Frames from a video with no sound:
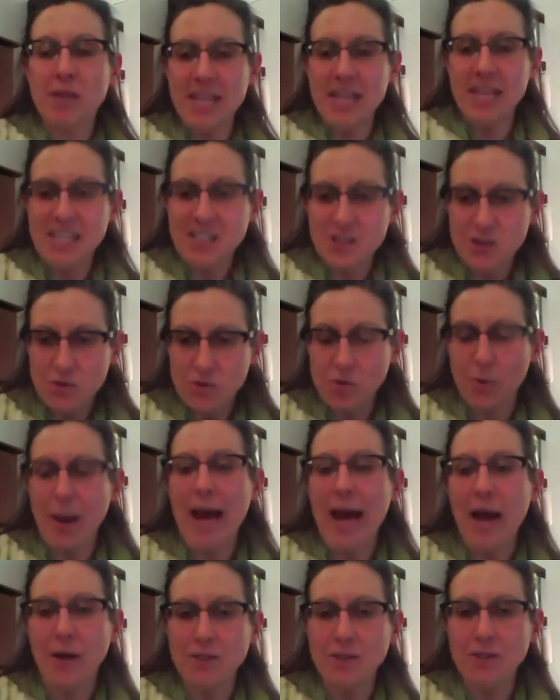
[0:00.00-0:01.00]
piece
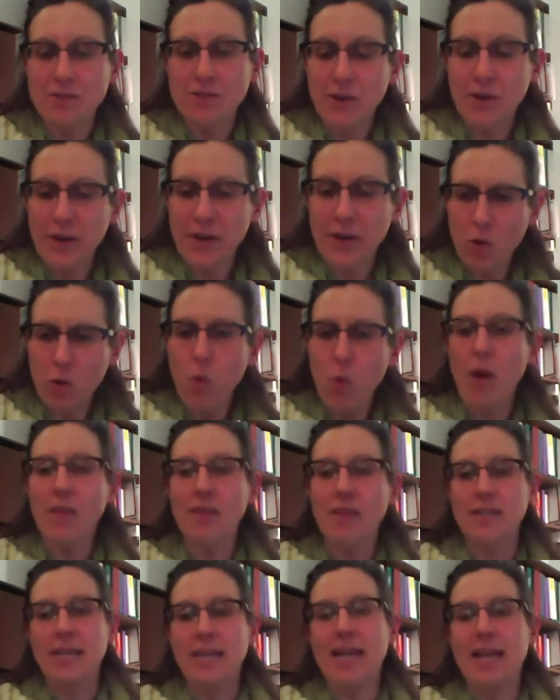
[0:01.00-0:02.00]
throughout, this very
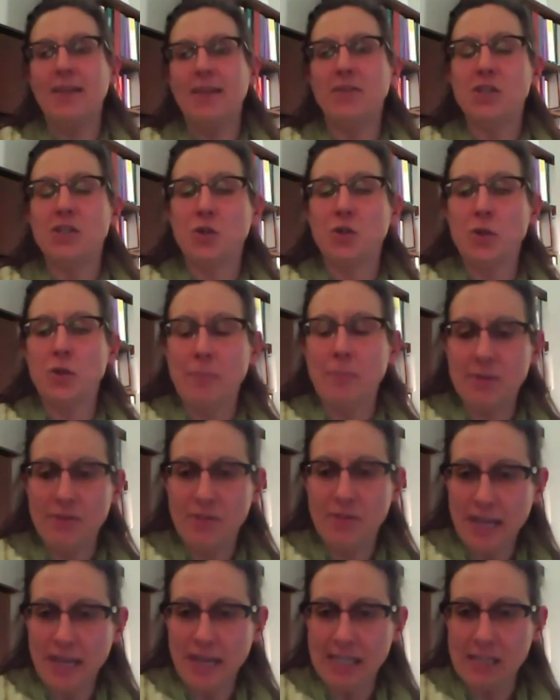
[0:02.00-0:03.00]
qualitative
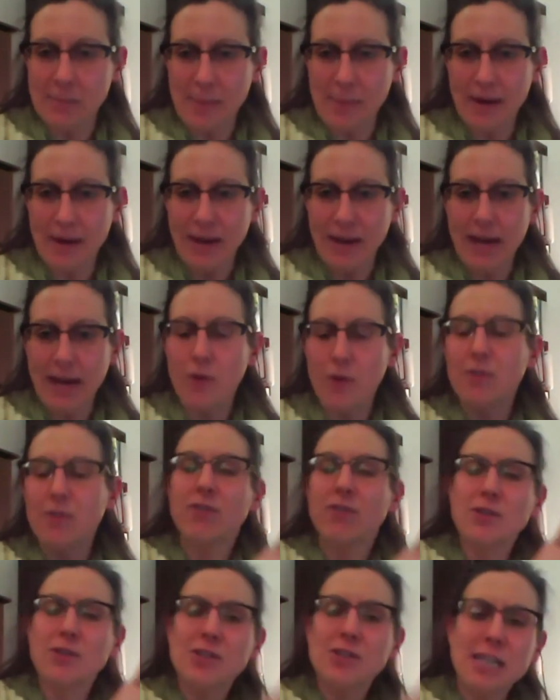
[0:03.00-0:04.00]
descriptive things about how the
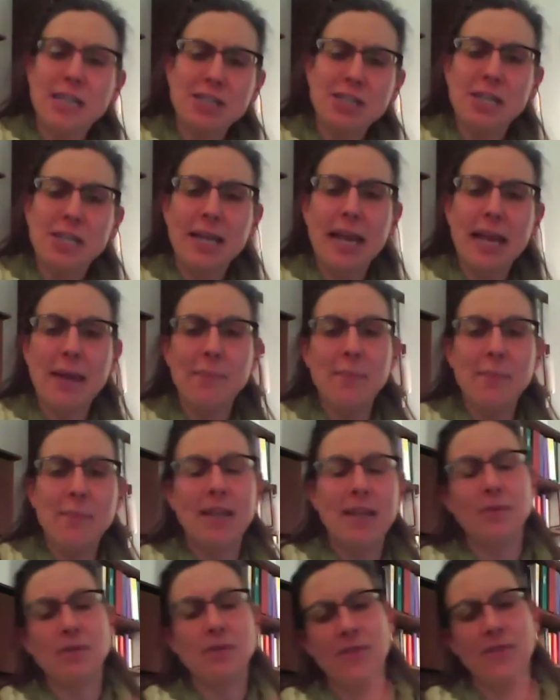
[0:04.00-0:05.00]
first session he came
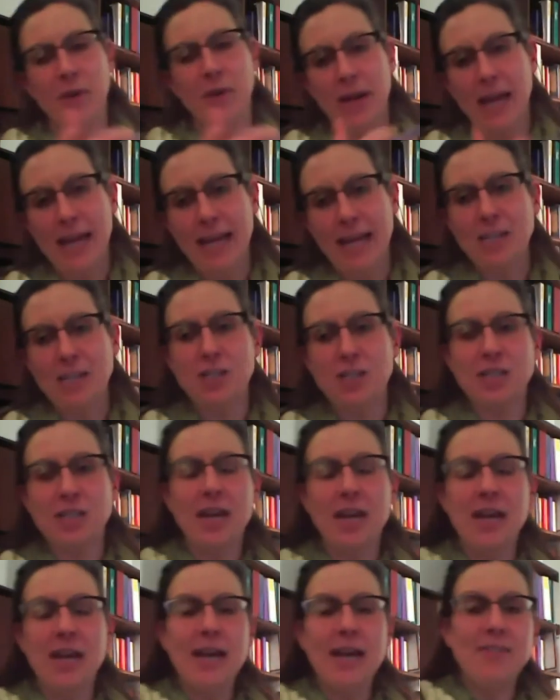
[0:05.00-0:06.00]
in, he was very anxious,
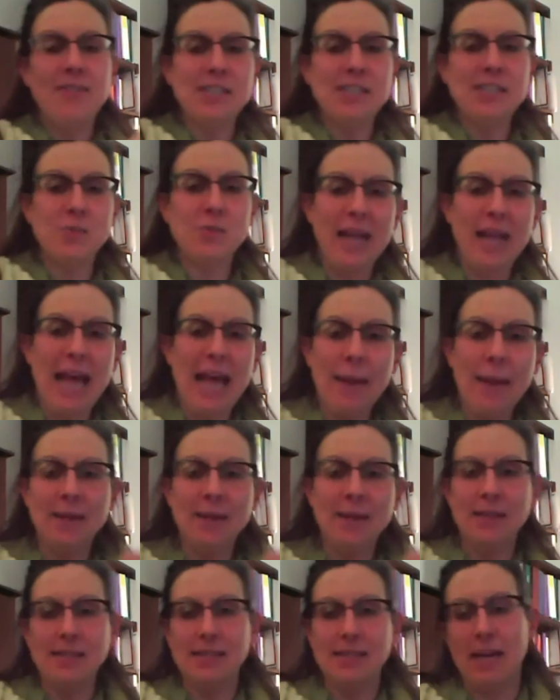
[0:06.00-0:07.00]
and this is what
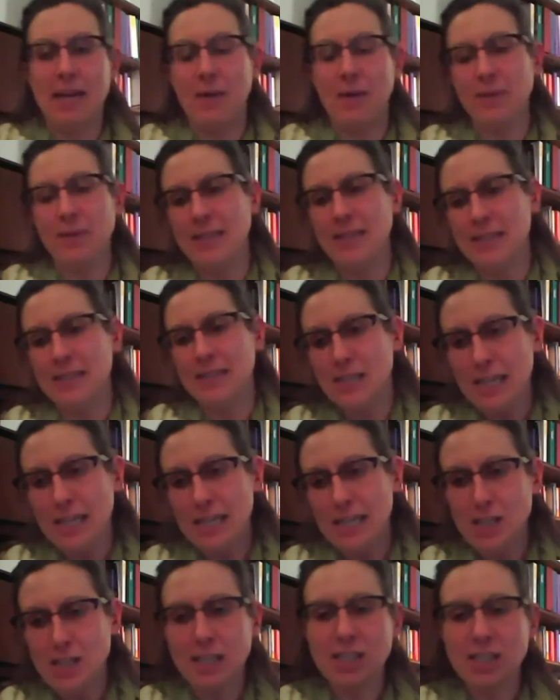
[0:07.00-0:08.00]
happened, this is how we did this
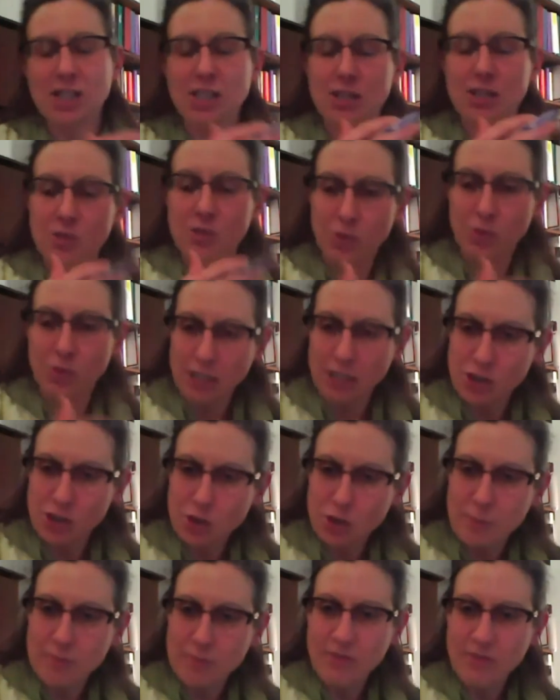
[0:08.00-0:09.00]
session, and just is really
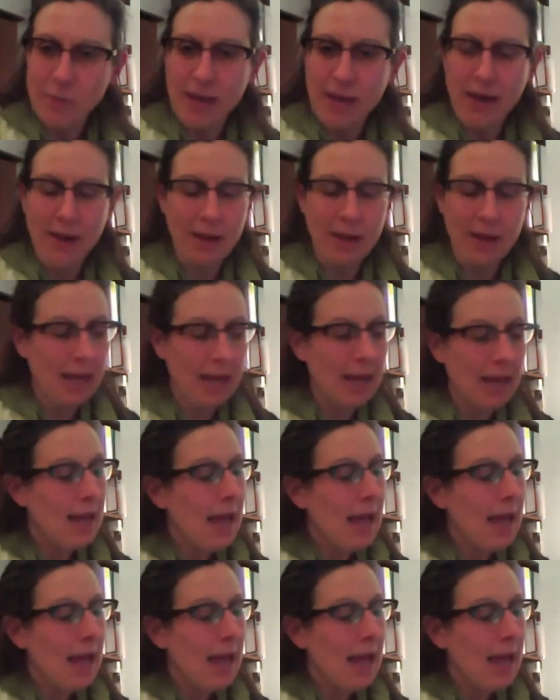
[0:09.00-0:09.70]
descriptive about it.